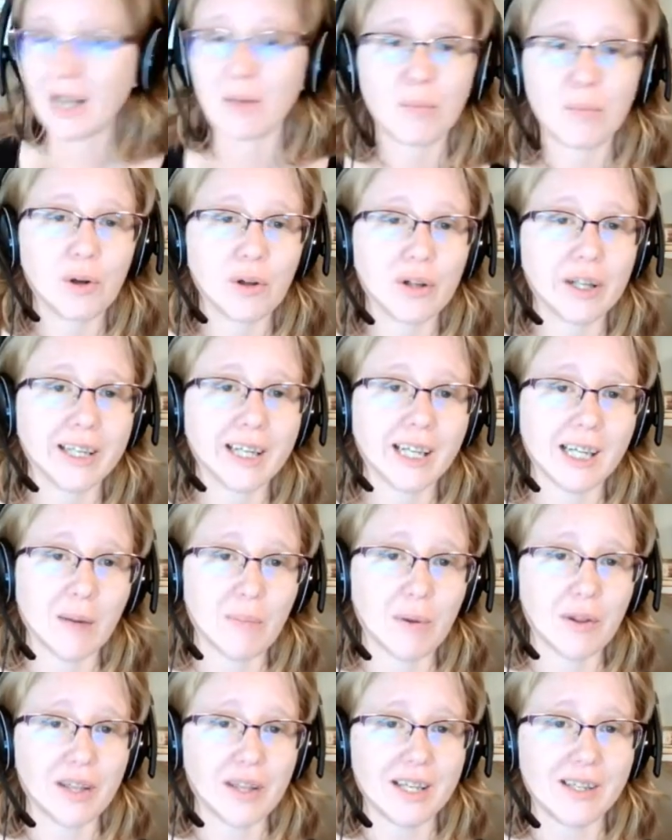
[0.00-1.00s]
and pulling a
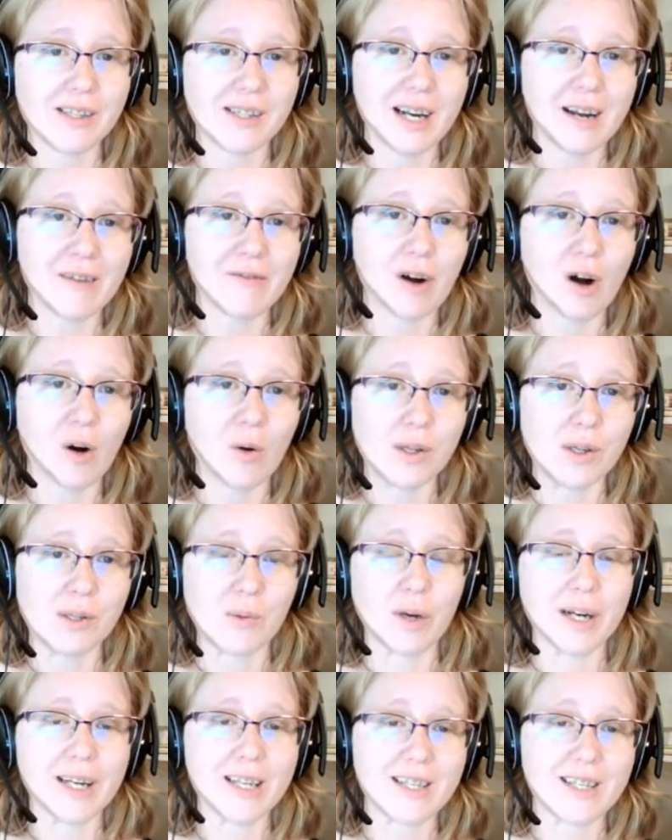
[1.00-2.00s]
couple things that I've
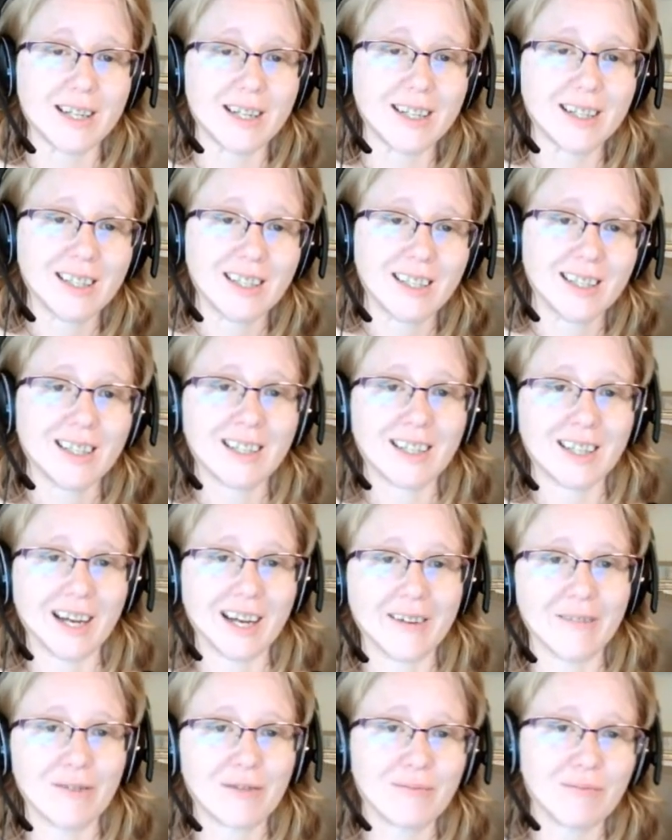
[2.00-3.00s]
always wanted to
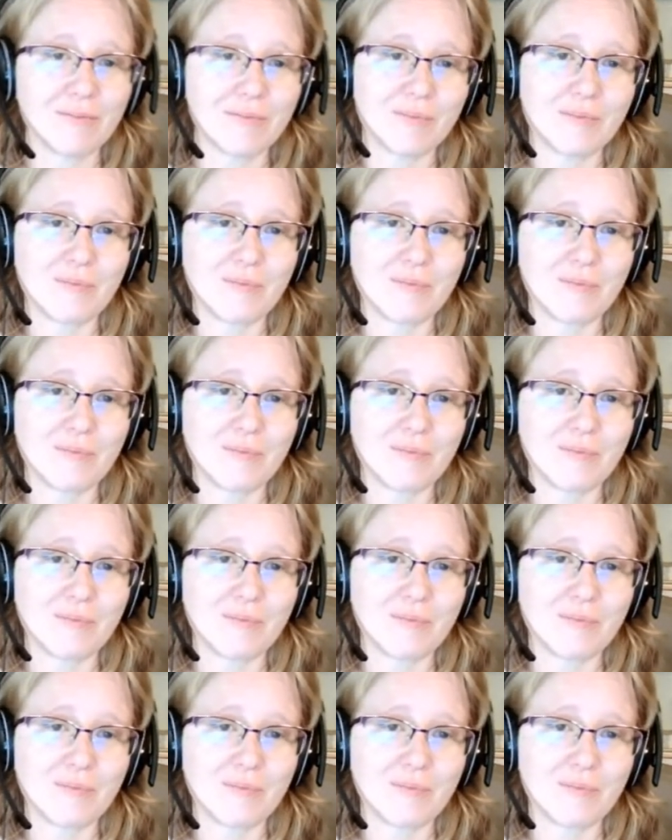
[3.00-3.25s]
kind of